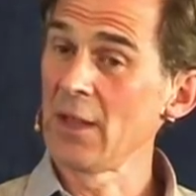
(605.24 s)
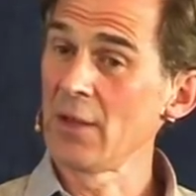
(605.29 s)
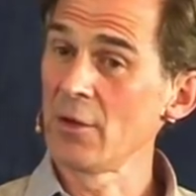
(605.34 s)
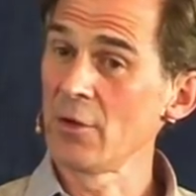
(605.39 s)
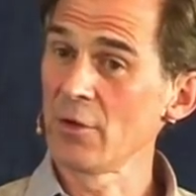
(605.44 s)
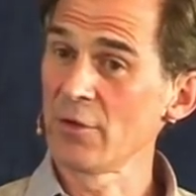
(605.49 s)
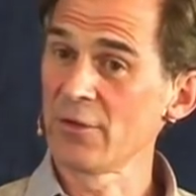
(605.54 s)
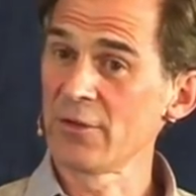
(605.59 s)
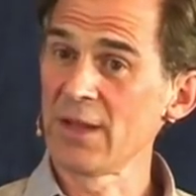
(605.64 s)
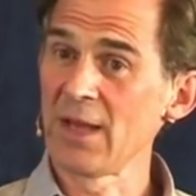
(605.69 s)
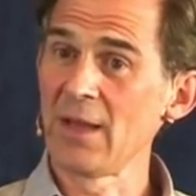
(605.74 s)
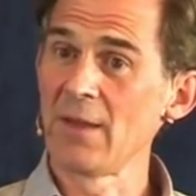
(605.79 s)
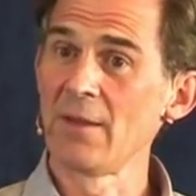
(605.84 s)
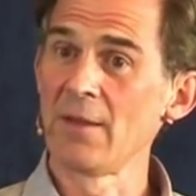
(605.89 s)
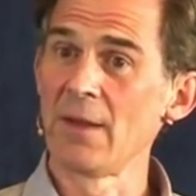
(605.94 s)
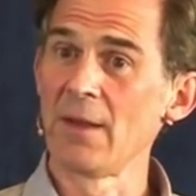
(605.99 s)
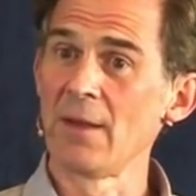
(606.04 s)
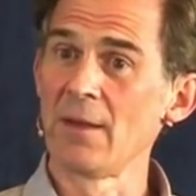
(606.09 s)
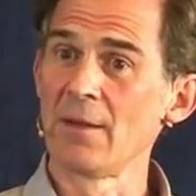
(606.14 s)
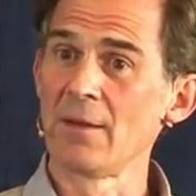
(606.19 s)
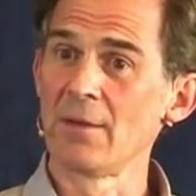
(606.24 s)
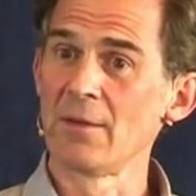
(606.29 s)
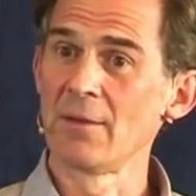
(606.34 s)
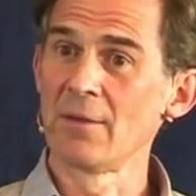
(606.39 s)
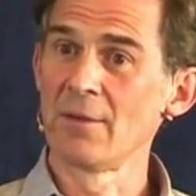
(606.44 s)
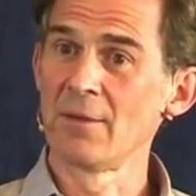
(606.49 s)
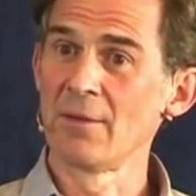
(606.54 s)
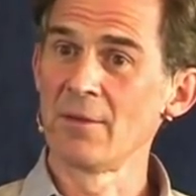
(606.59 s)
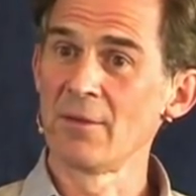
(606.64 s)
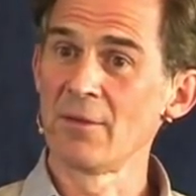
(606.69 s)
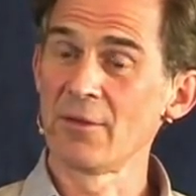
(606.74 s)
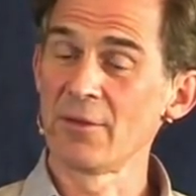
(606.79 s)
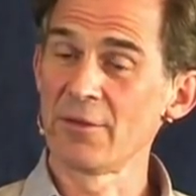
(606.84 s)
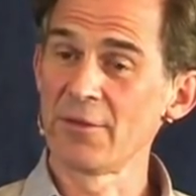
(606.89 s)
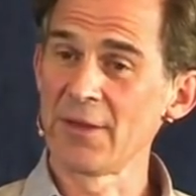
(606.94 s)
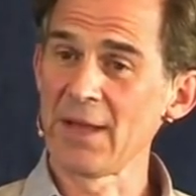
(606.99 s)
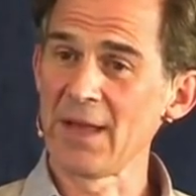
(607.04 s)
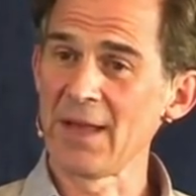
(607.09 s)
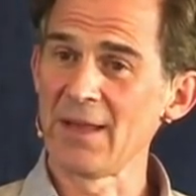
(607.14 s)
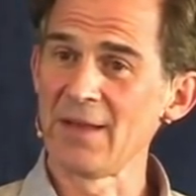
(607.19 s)
Take your stand there.
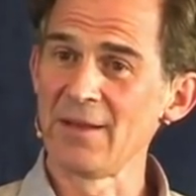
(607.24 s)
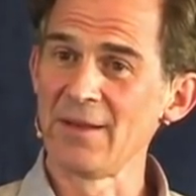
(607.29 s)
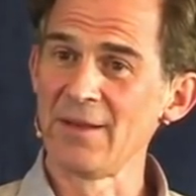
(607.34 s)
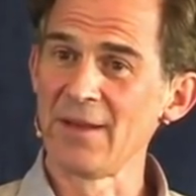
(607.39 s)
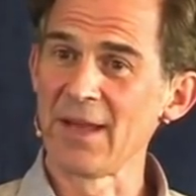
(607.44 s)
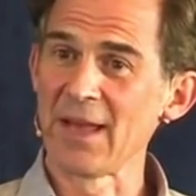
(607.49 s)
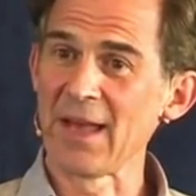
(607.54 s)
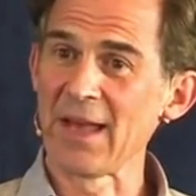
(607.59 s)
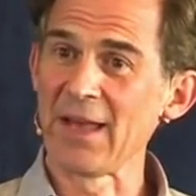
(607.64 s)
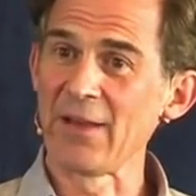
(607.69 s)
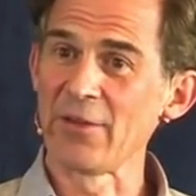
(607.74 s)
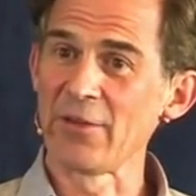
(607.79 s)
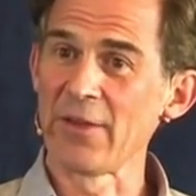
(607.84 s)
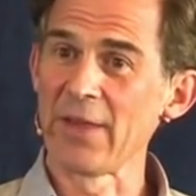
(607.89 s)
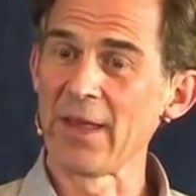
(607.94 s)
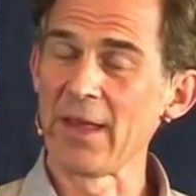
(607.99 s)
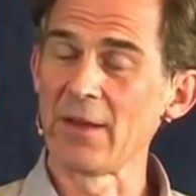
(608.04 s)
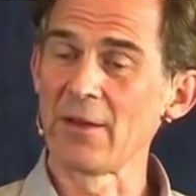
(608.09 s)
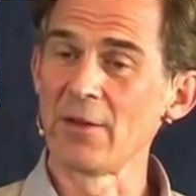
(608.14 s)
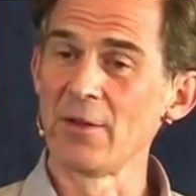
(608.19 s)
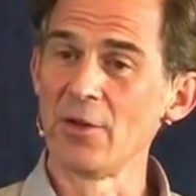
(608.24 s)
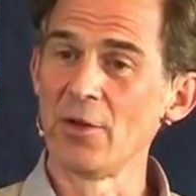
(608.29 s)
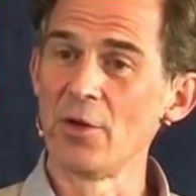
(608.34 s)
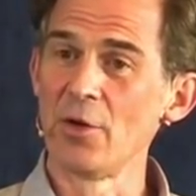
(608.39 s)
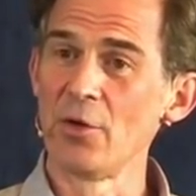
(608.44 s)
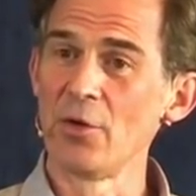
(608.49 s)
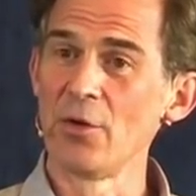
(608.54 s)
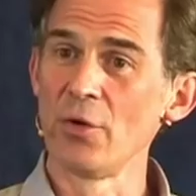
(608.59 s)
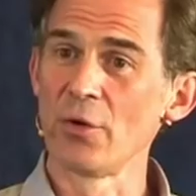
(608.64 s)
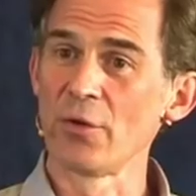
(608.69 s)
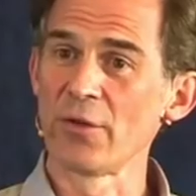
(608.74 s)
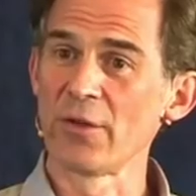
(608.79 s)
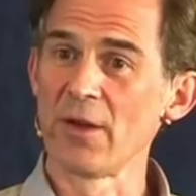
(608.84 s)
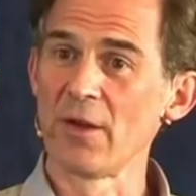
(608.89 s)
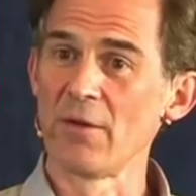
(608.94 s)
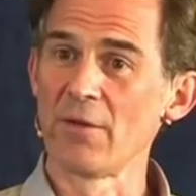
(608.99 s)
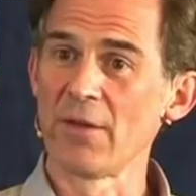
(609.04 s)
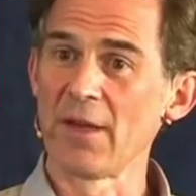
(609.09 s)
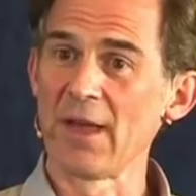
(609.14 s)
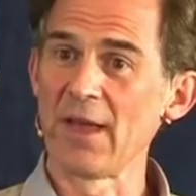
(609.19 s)
Stand as that. Know
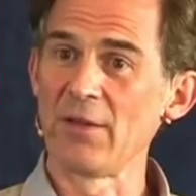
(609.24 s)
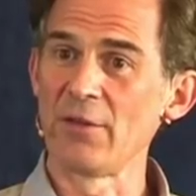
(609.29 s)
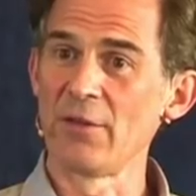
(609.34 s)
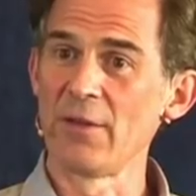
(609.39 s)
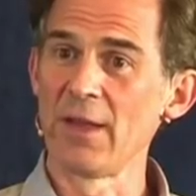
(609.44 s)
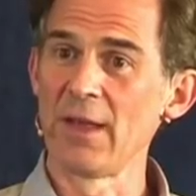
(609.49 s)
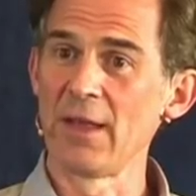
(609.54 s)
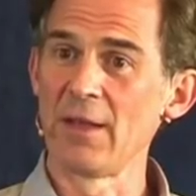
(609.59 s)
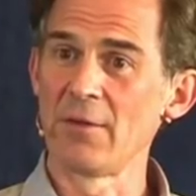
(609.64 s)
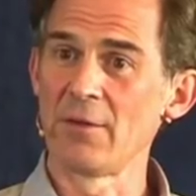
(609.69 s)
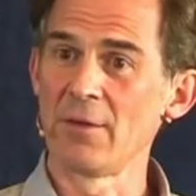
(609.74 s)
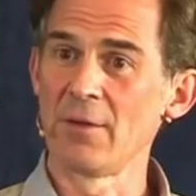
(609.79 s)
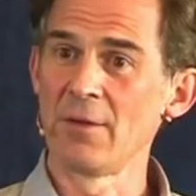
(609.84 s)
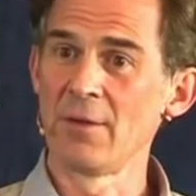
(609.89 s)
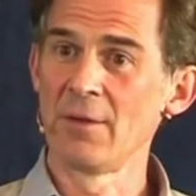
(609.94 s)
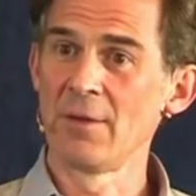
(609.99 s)
yourself as that.